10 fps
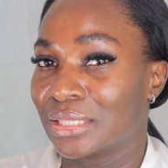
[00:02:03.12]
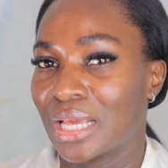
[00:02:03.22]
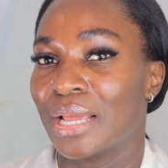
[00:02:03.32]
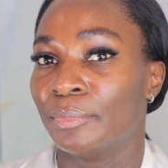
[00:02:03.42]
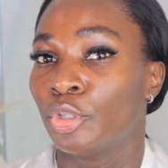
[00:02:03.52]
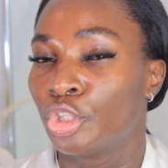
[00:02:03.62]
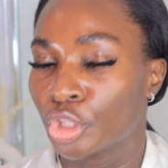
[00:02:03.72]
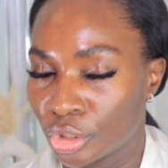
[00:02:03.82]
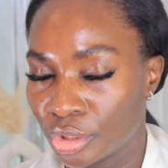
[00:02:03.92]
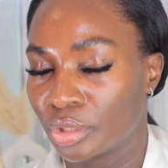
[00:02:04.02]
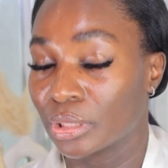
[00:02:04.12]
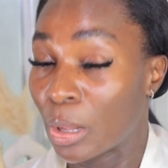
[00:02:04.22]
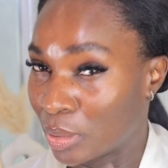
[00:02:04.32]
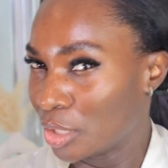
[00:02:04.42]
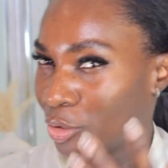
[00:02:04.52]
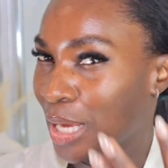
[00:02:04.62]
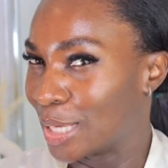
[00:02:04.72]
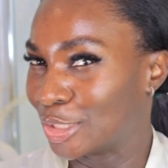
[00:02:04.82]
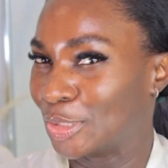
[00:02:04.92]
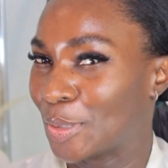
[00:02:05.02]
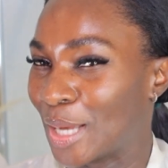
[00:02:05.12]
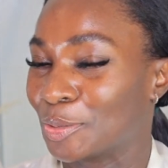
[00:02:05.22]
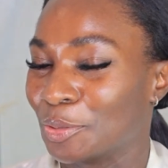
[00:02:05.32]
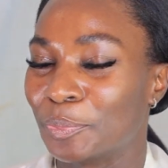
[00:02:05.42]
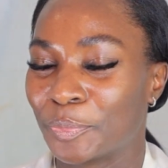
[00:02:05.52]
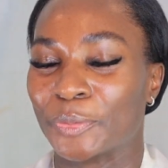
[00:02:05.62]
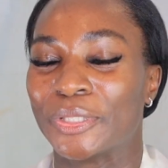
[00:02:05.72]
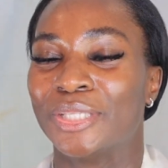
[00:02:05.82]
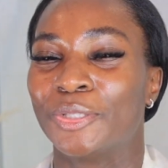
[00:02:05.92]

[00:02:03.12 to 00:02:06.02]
time. I'll let you guys know as we proceed.